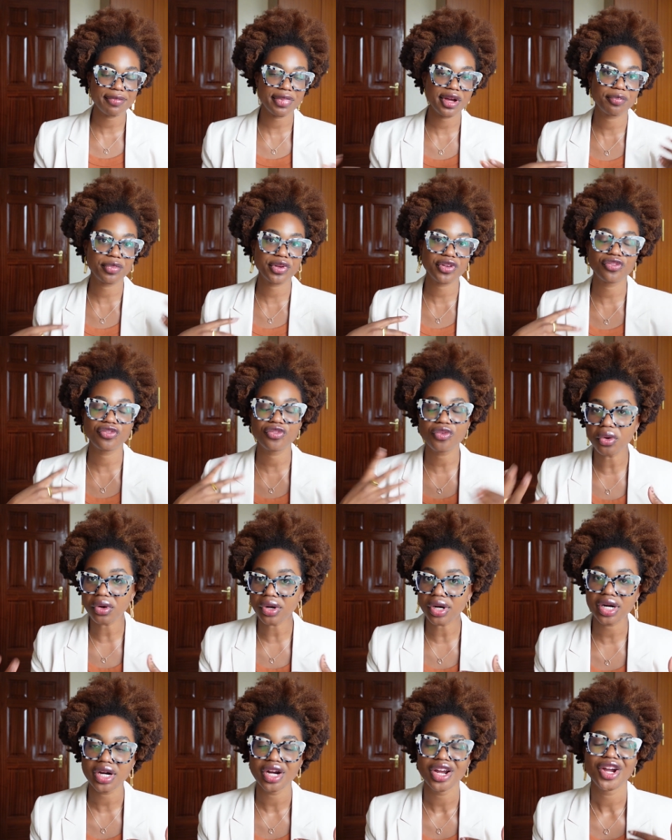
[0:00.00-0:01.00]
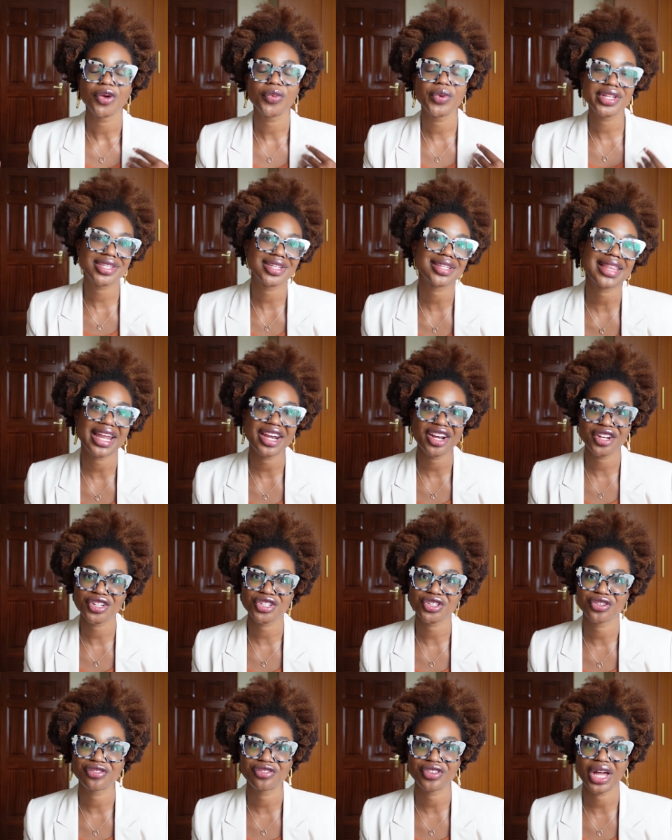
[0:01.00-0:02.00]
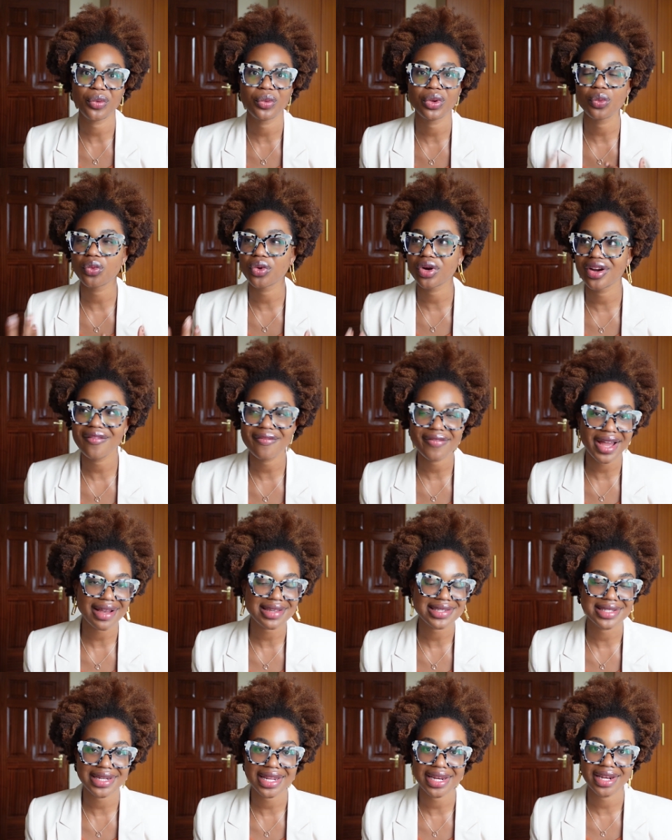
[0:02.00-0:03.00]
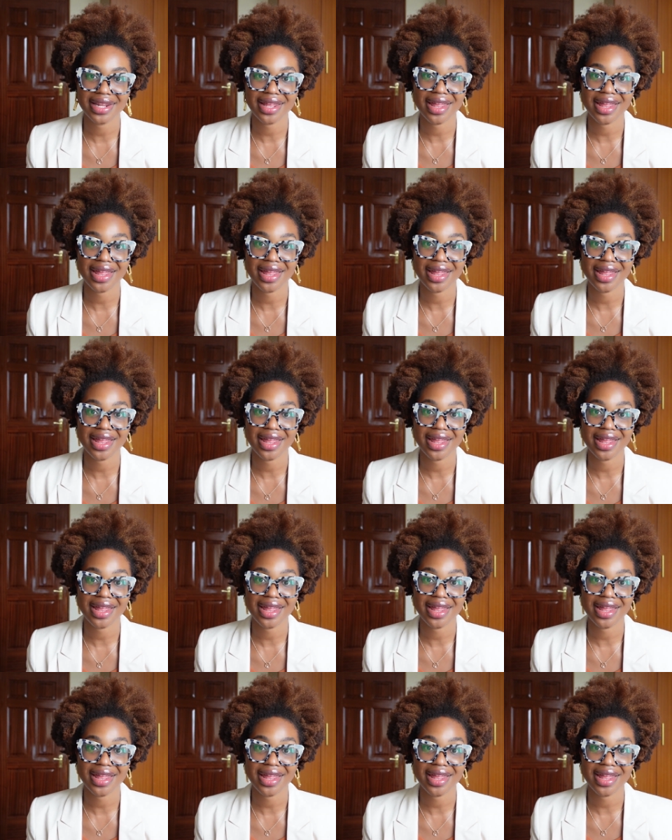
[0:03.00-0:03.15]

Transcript: But before we took that initial flight, we weren't vaccinated.